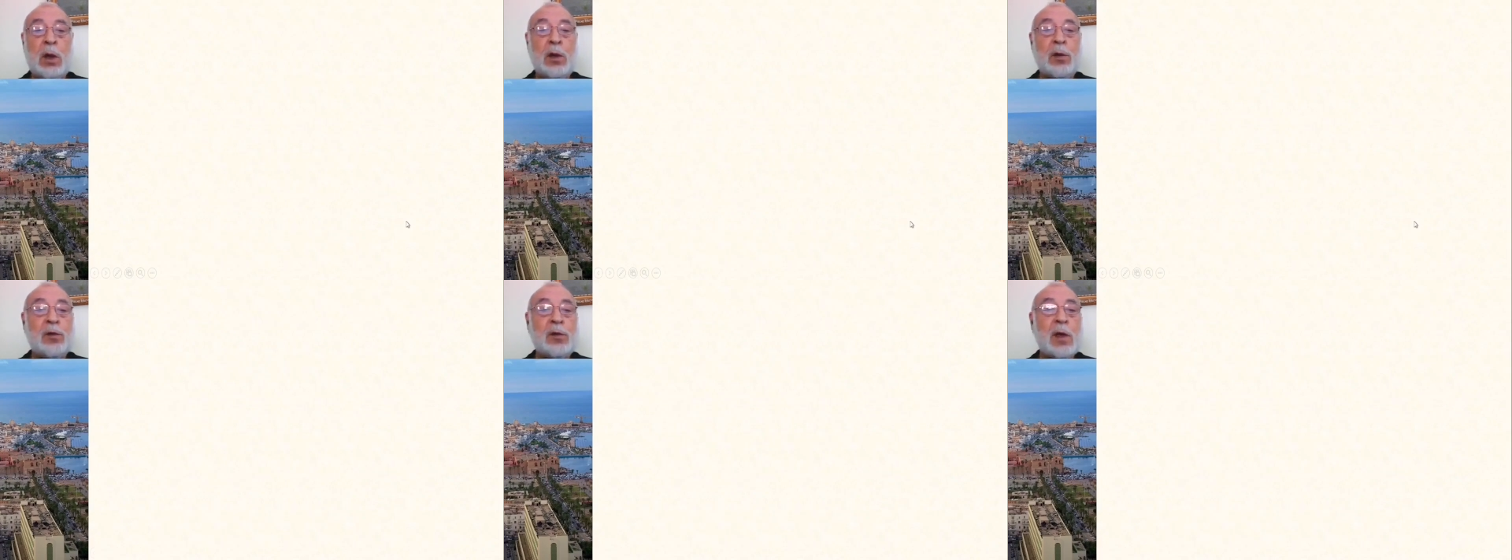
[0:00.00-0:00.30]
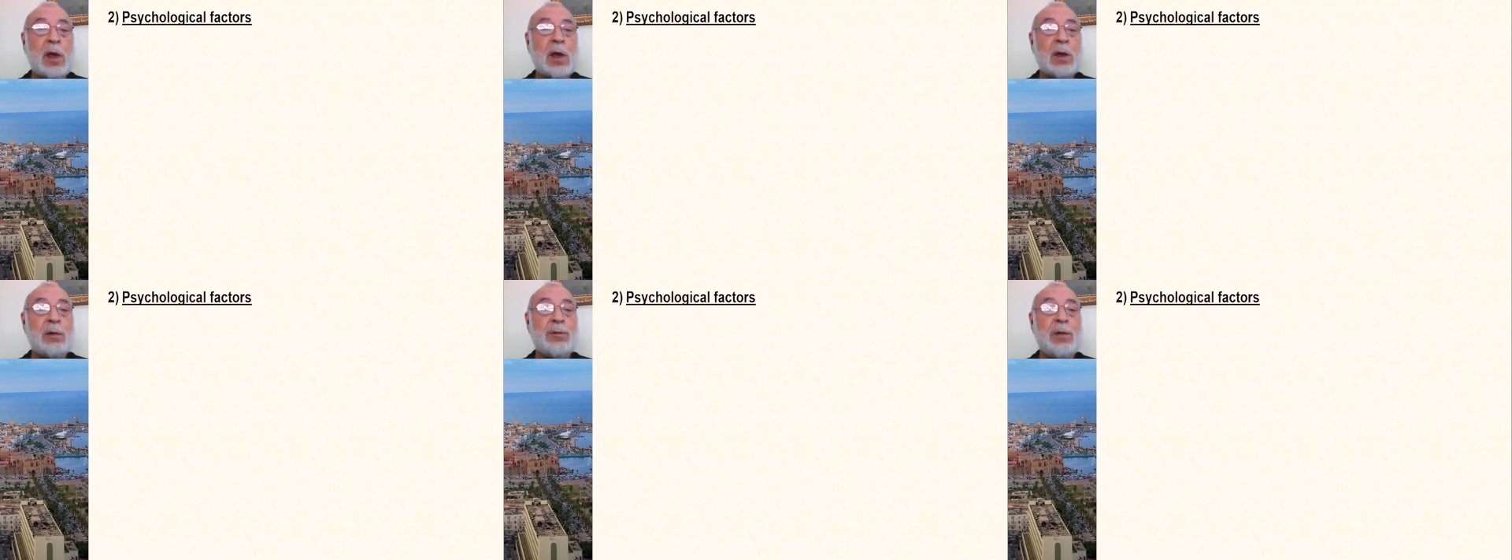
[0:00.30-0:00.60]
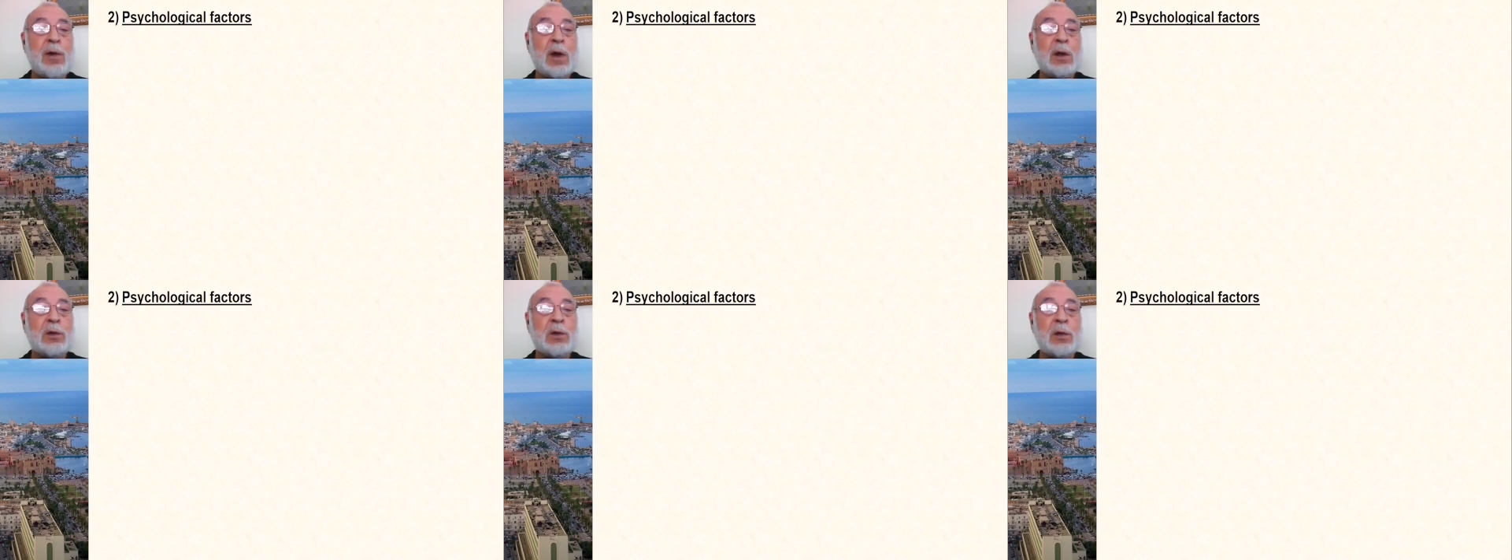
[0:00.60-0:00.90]
The second
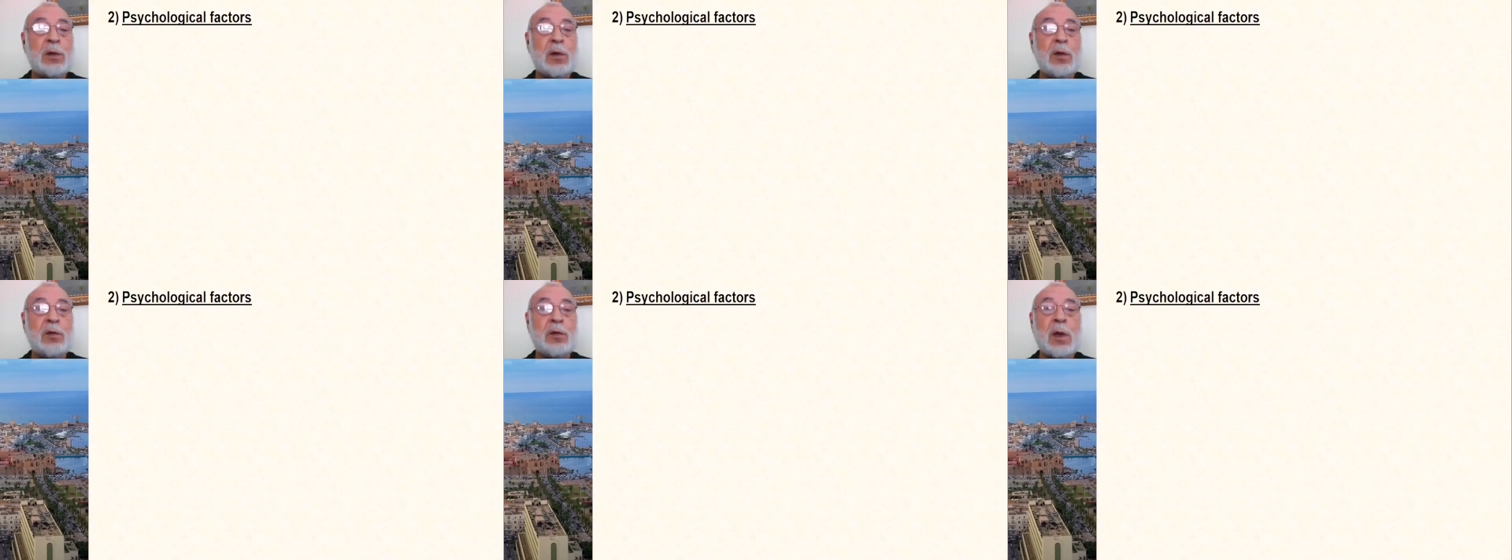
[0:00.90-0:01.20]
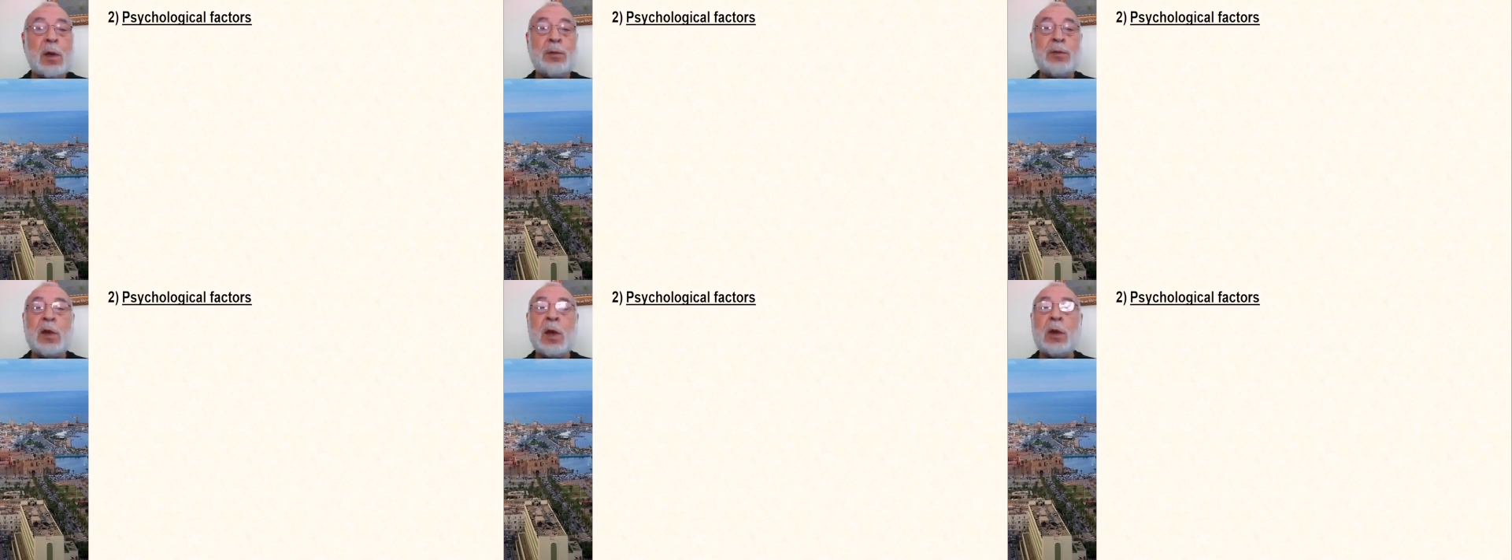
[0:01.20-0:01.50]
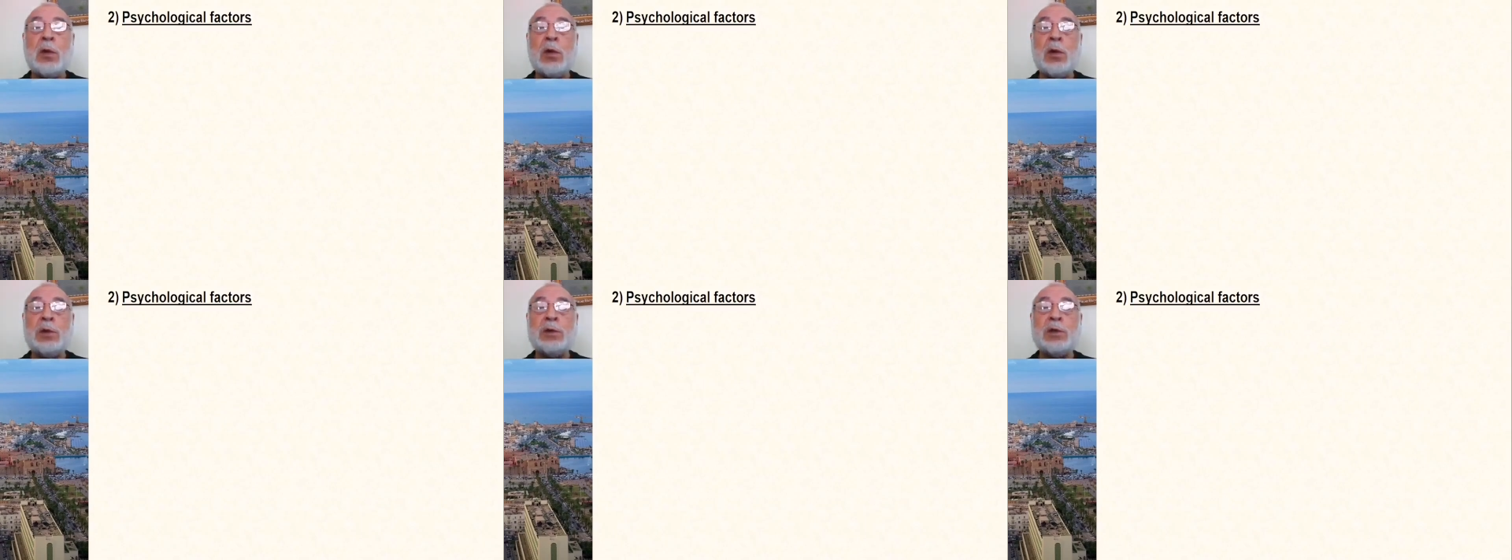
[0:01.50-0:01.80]
factor is the
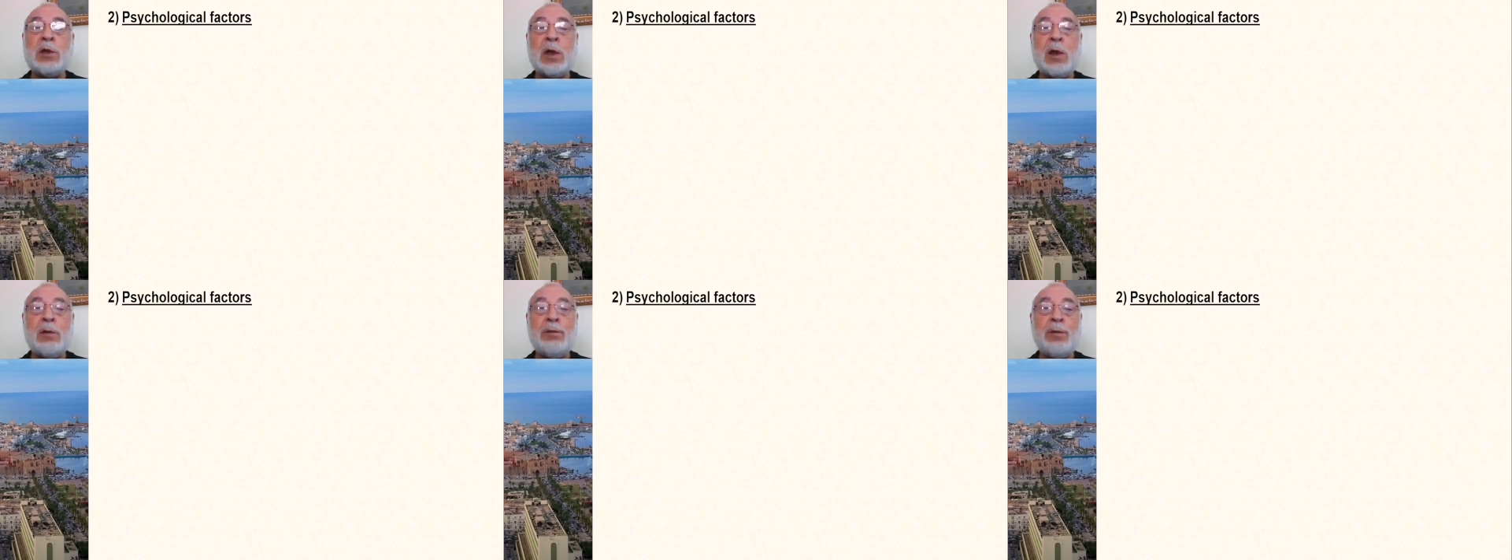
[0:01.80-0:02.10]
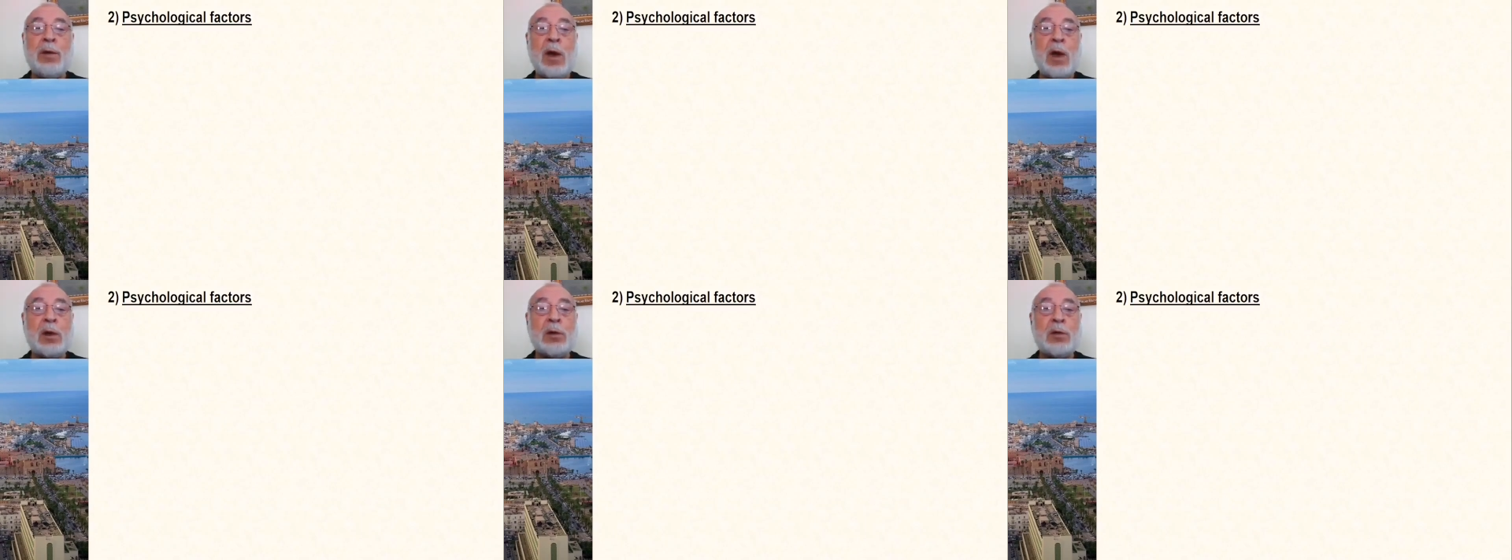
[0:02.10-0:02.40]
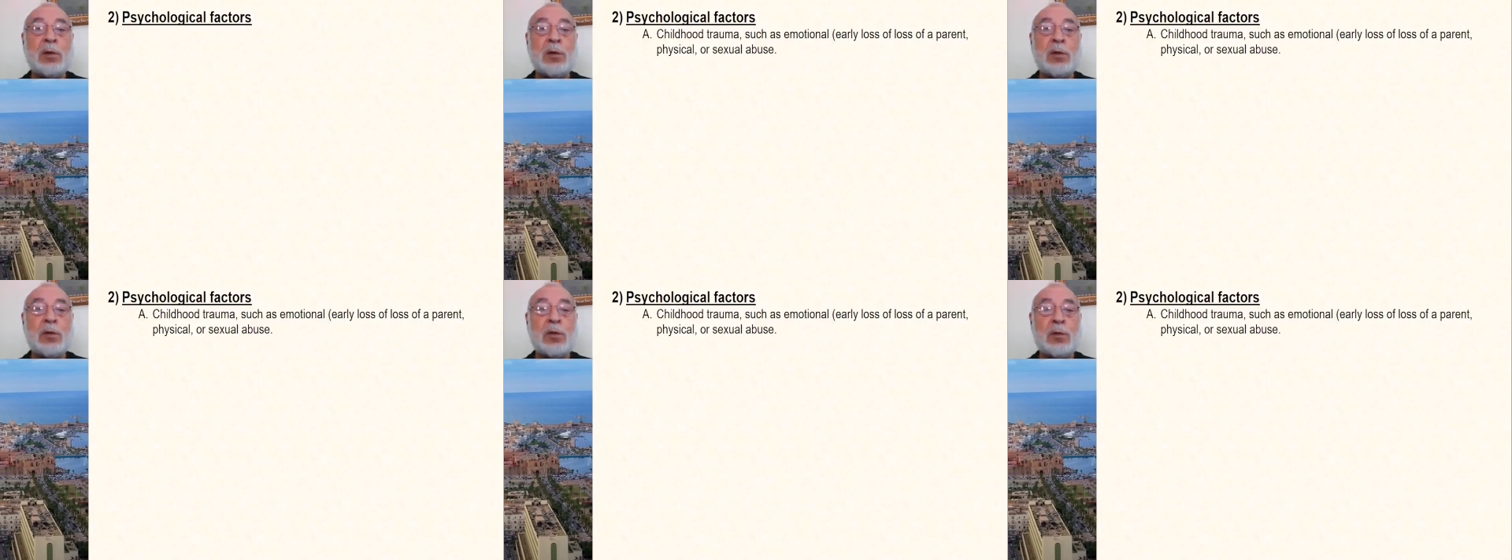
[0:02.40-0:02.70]
psychological
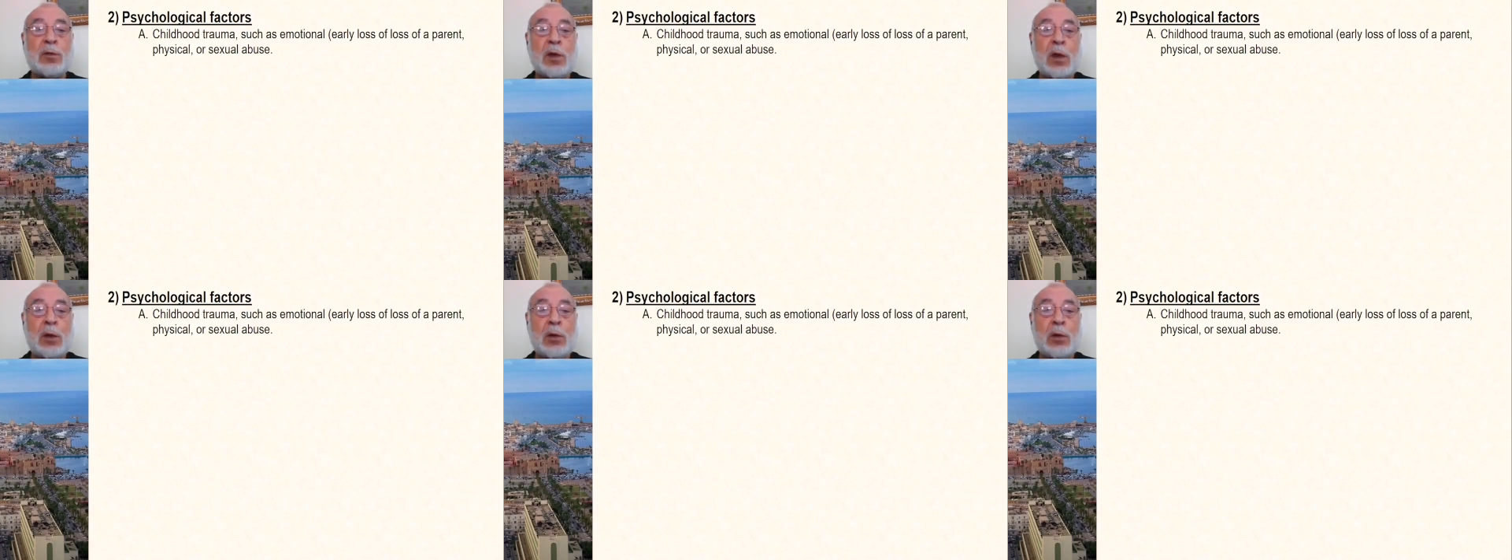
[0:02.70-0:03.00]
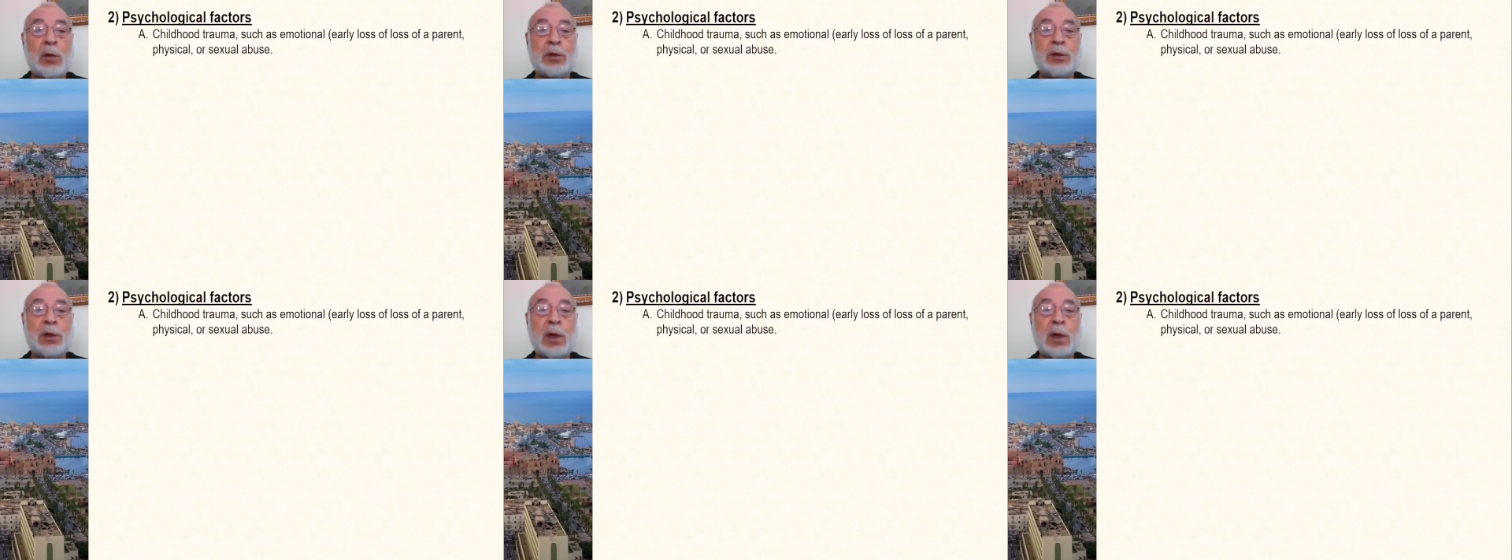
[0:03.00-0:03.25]
factors. For